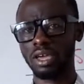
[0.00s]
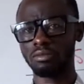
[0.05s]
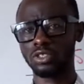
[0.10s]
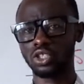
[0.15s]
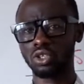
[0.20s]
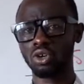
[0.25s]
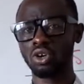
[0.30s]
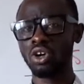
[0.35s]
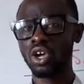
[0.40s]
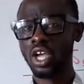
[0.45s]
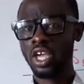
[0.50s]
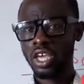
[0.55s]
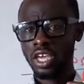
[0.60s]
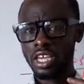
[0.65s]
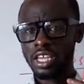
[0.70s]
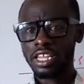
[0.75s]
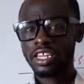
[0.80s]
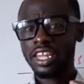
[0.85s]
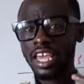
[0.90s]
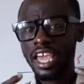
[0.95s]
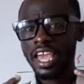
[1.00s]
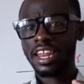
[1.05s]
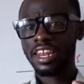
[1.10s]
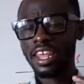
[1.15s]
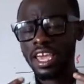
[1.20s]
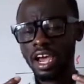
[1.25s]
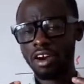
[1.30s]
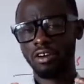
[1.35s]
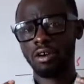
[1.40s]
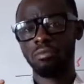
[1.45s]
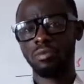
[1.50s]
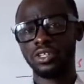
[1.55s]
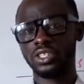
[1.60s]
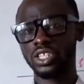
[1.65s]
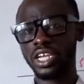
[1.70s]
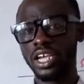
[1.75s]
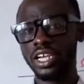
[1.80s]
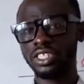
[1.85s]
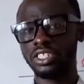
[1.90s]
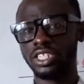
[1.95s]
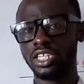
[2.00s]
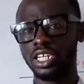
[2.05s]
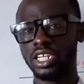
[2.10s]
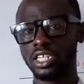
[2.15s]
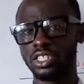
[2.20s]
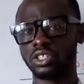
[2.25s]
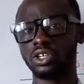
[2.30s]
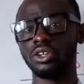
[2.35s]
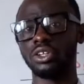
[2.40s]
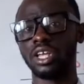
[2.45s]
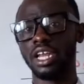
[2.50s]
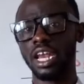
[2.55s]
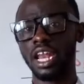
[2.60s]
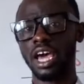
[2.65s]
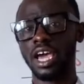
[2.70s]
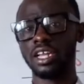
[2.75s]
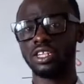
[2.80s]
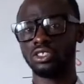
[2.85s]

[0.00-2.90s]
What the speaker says: So their reputation is on the line.